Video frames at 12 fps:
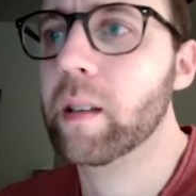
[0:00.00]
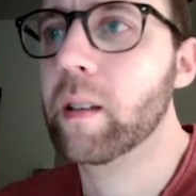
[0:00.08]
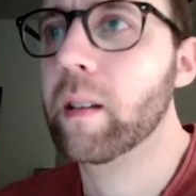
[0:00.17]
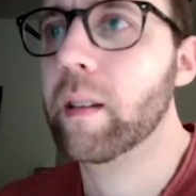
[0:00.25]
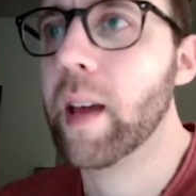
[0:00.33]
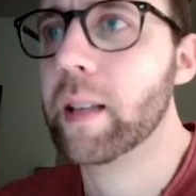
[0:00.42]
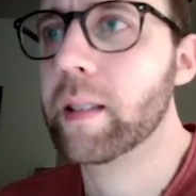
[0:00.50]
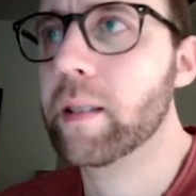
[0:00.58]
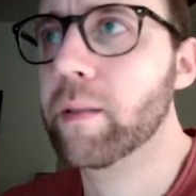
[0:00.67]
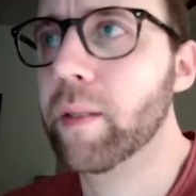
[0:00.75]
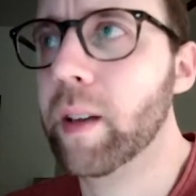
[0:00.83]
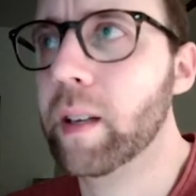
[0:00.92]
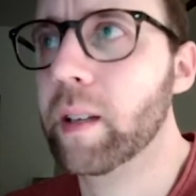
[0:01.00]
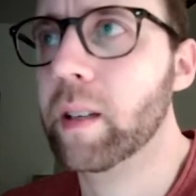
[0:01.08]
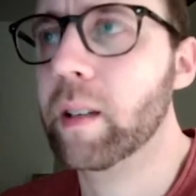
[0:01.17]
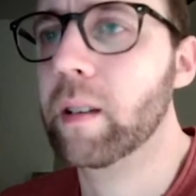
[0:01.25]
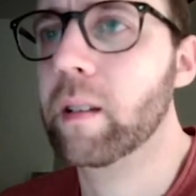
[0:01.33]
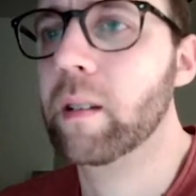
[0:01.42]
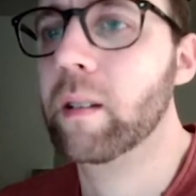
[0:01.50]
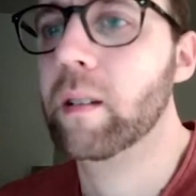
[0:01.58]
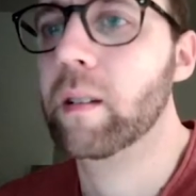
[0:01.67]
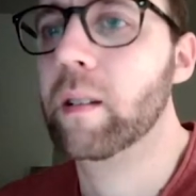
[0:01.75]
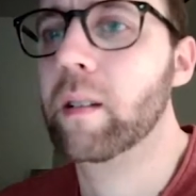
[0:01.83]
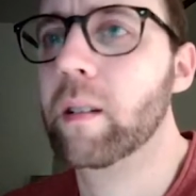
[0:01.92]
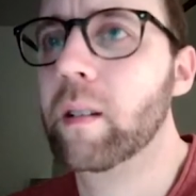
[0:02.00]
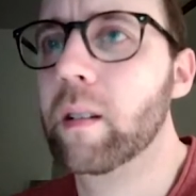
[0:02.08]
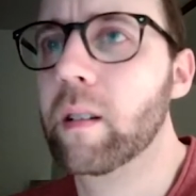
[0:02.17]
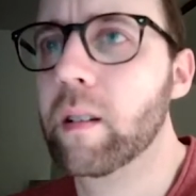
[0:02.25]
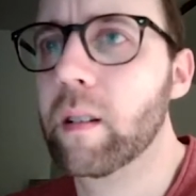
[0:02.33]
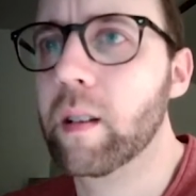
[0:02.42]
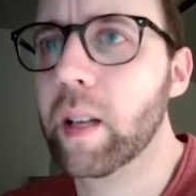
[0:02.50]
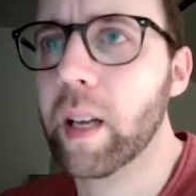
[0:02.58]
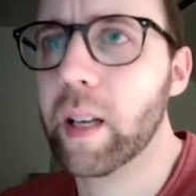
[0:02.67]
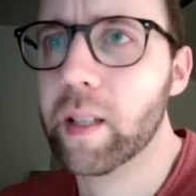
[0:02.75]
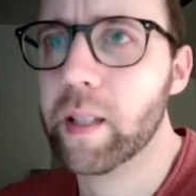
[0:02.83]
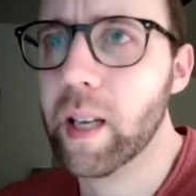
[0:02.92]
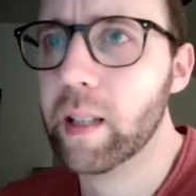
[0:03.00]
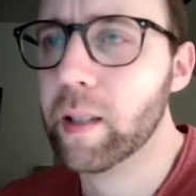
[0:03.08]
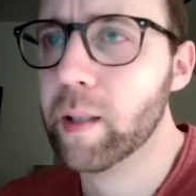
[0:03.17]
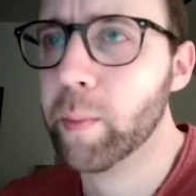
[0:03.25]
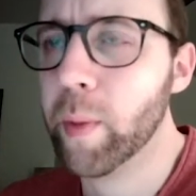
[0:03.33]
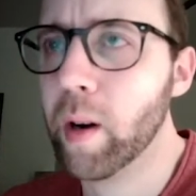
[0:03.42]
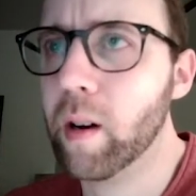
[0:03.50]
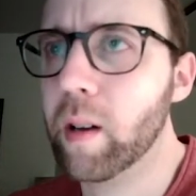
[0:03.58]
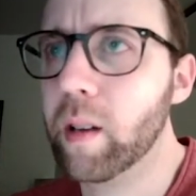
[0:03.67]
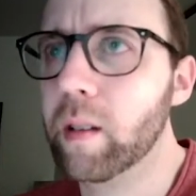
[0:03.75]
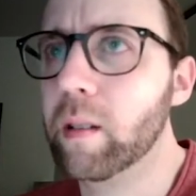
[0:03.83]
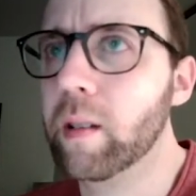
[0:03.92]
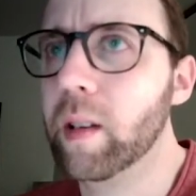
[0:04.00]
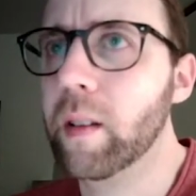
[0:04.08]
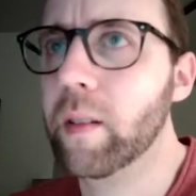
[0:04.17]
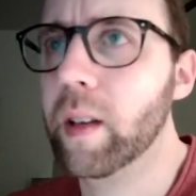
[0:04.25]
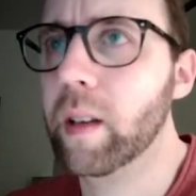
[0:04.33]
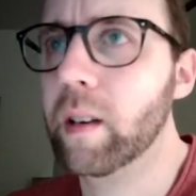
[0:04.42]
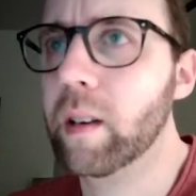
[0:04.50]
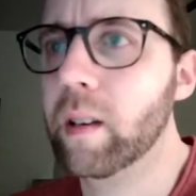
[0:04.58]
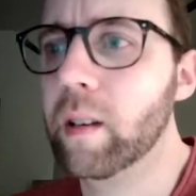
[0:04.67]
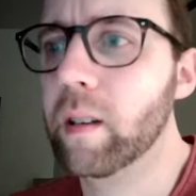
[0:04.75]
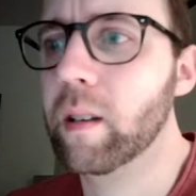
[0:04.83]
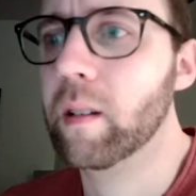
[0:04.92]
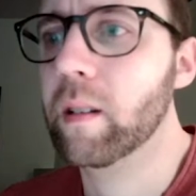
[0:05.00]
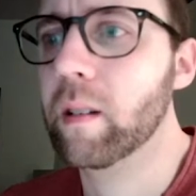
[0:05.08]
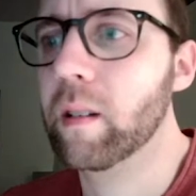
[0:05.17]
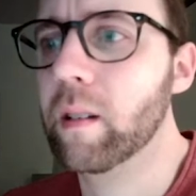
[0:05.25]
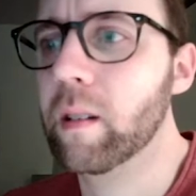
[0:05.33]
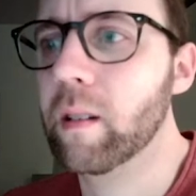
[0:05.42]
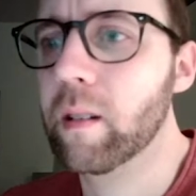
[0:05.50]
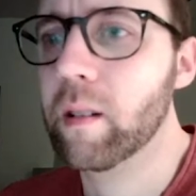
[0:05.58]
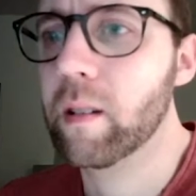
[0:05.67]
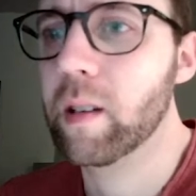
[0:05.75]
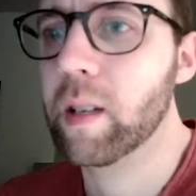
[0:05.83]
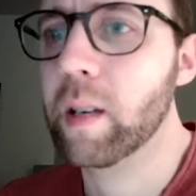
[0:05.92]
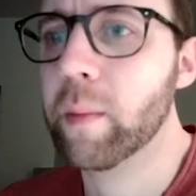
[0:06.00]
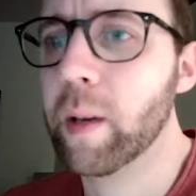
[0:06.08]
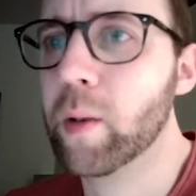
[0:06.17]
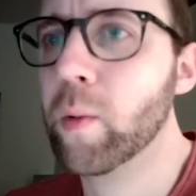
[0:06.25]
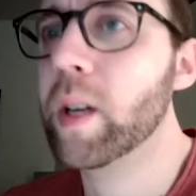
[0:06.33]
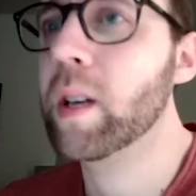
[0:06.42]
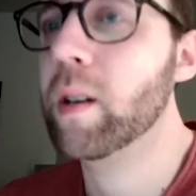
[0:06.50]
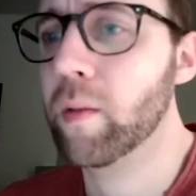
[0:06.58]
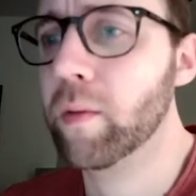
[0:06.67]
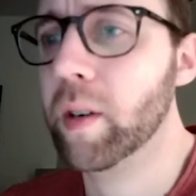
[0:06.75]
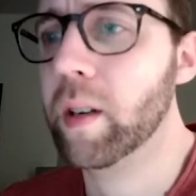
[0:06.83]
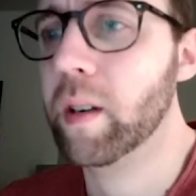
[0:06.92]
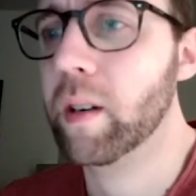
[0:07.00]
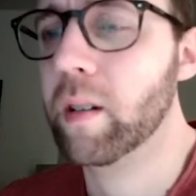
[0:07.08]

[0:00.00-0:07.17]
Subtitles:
that's defended, and I could take this pawn and then get my queen over here